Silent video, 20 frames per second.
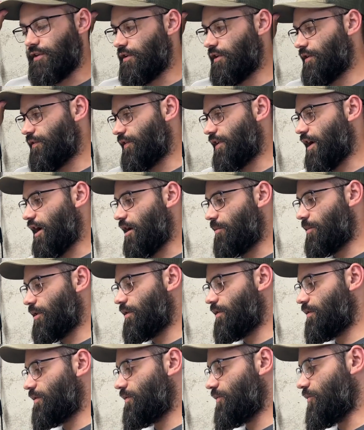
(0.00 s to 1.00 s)
leave a
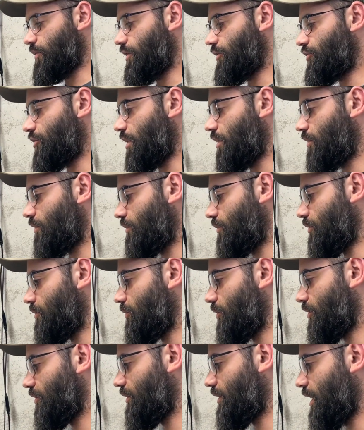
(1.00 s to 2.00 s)
comment, reach out. We're
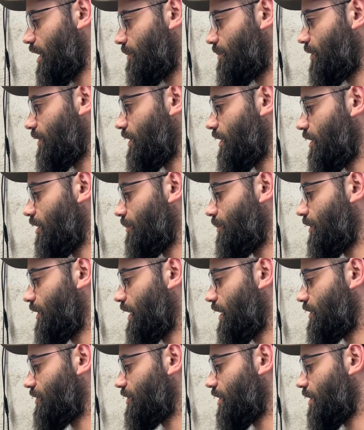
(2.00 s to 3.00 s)
more than happy to help you
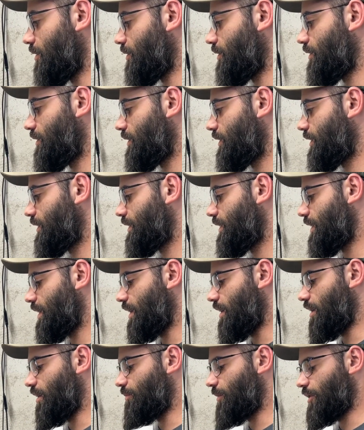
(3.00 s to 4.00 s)
guys out.
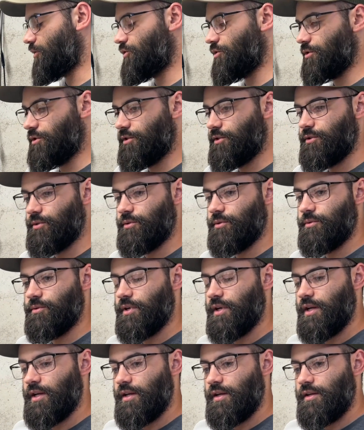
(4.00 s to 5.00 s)
Make sure to
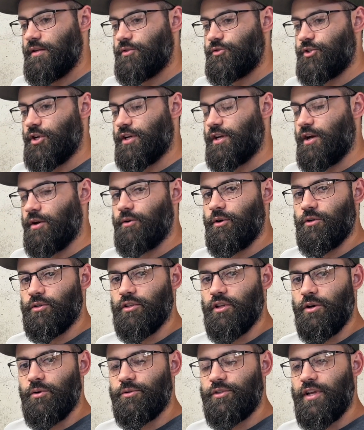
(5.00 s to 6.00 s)
check out our
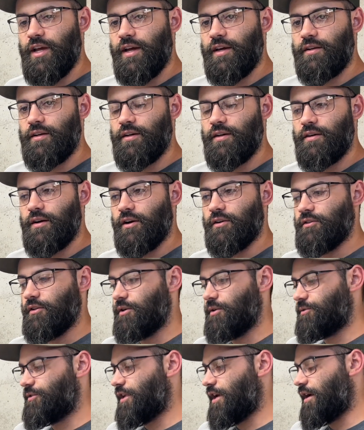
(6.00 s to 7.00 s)
load data. Our
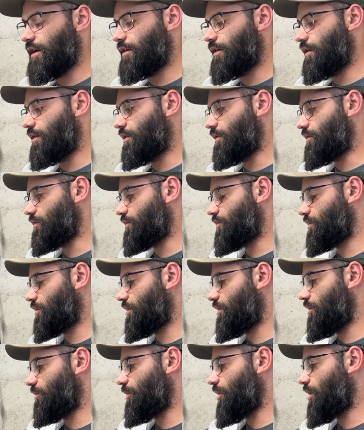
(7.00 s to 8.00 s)
load data is
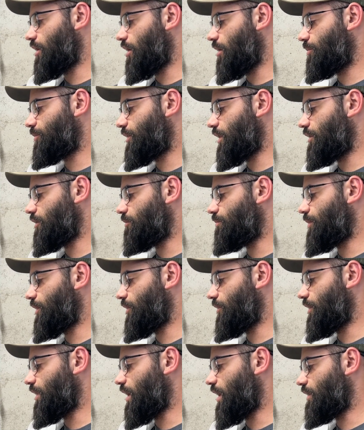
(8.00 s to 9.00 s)
going to be updated
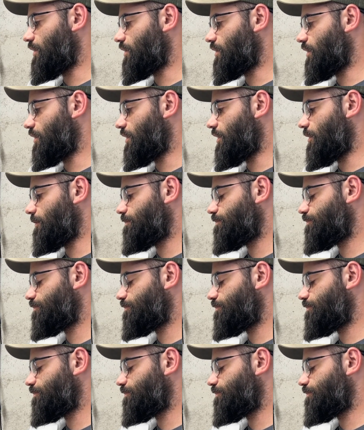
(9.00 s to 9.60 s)
periodically.